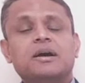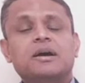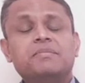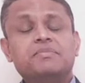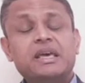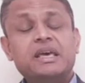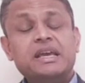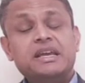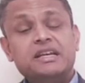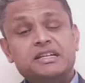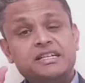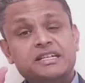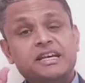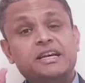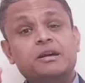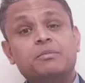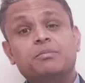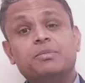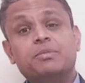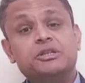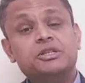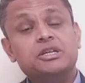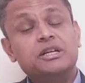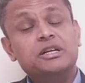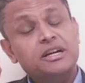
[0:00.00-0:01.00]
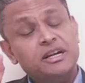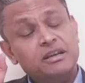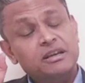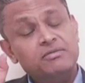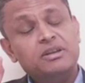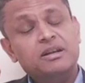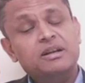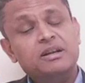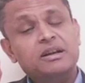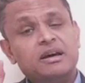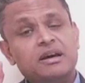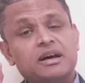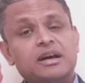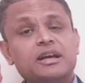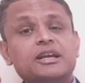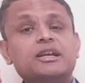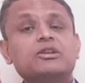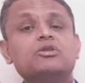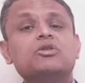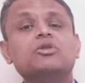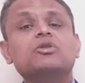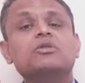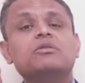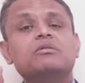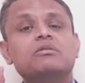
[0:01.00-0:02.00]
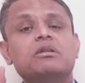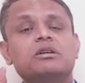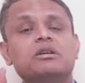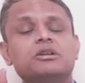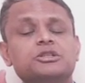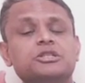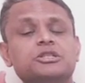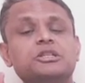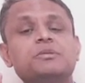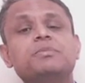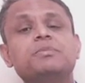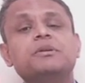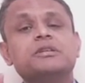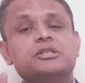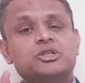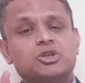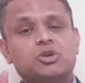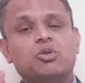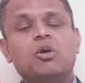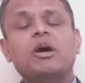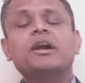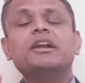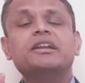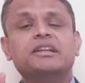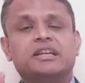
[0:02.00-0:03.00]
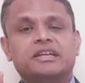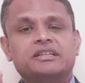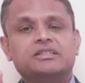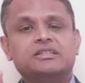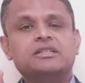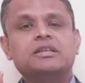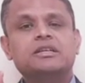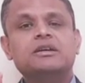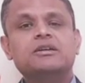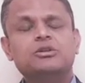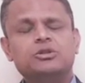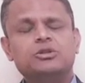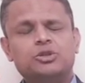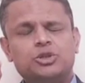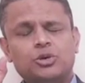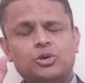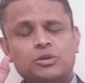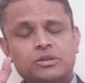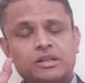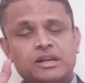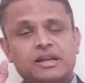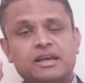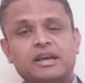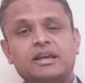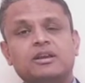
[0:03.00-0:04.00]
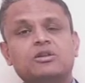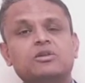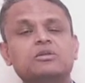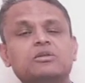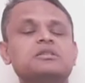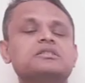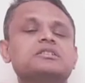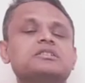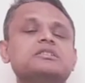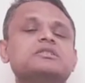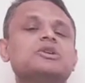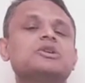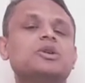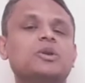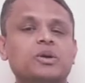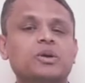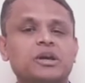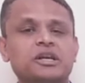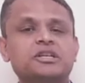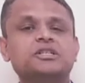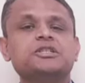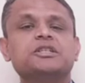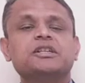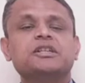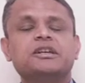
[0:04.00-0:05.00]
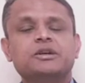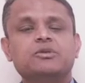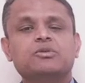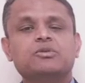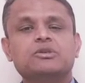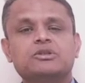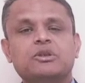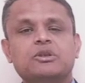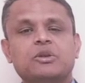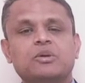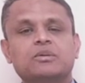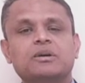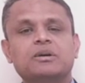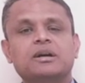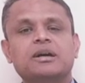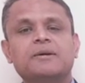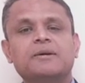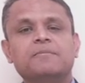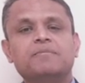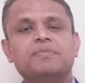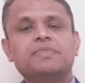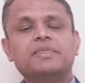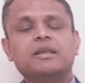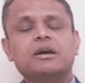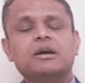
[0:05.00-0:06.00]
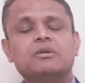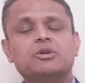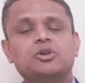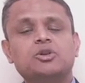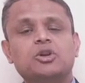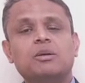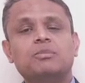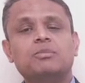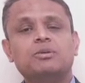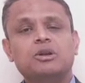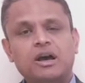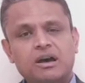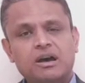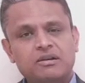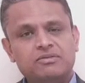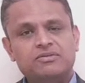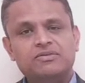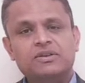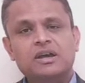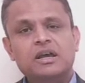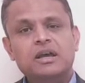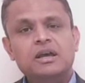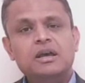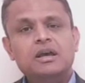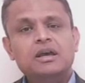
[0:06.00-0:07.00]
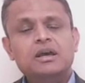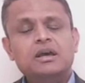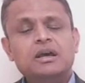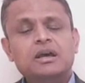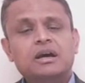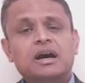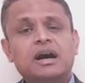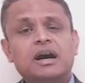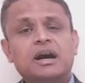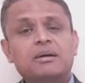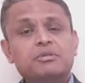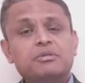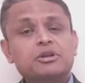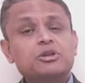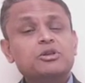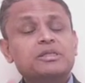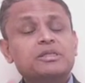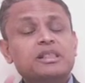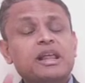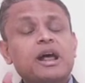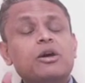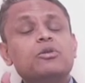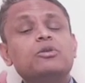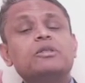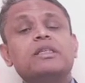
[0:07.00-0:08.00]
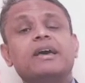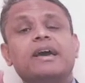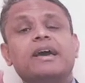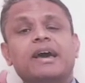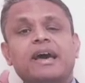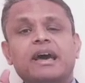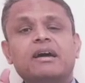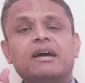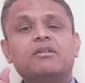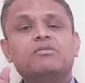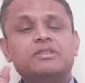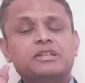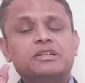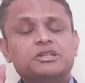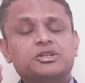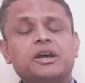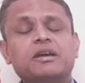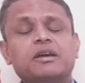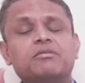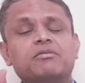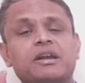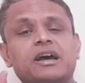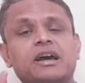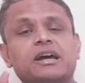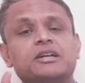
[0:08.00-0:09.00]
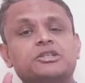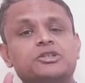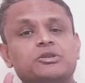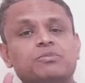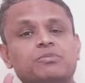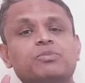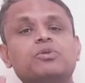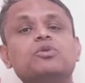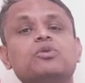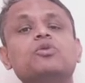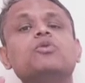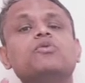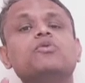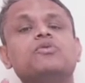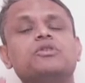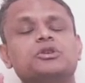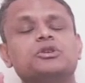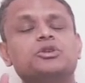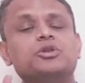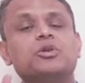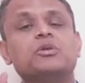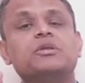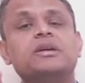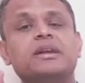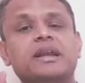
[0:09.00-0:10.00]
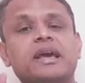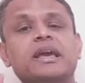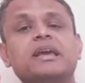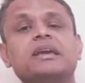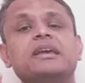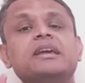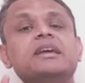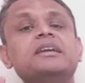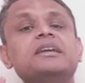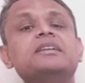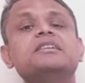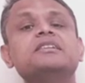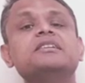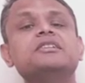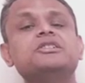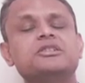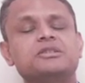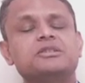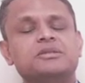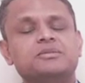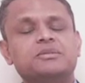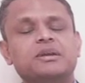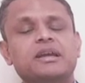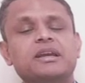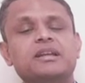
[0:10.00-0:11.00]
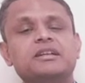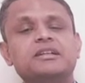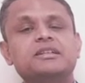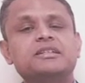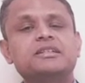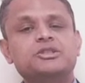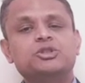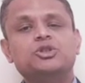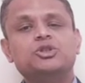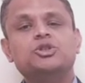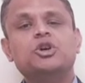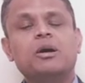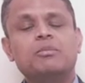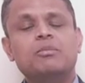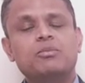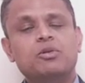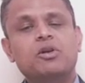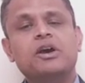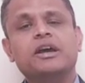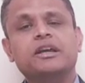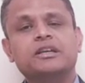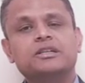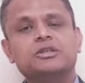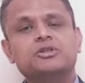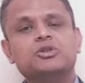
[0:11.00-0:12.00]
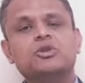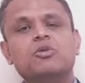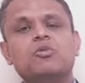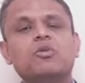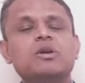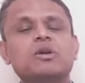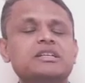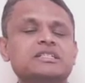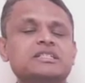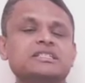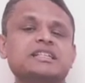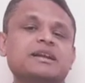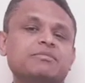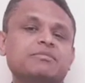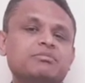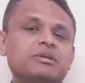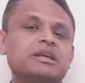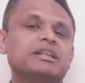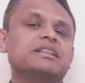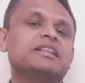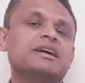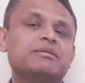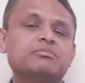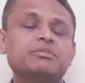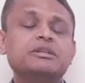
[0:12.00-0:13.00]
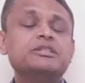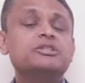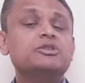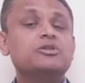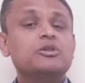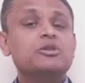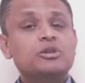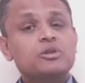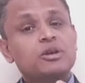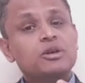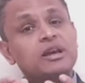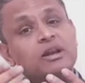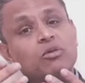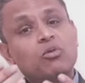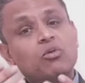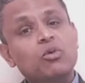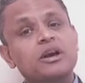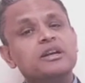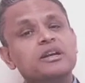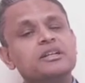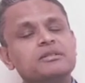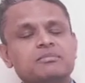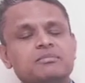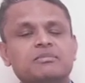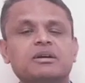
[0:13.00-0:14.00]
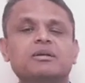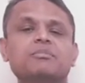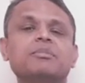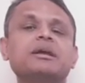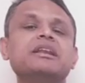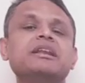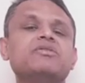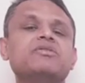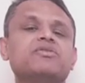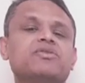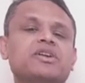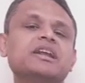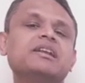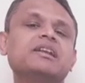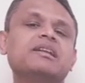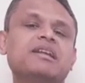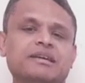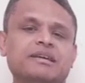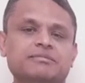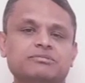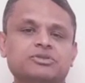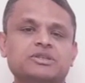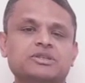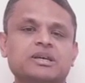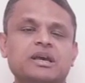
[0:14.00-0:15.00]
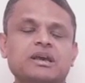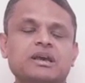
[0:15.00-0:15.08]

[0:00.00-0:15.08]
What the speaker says: they can take a picture and even include GPS coordinates to show that, hey, this is the location that it was dropped off. Now the driver has a proof to show that, hey, he did his job right. So what does that mean? That means you can avoid many freight claims,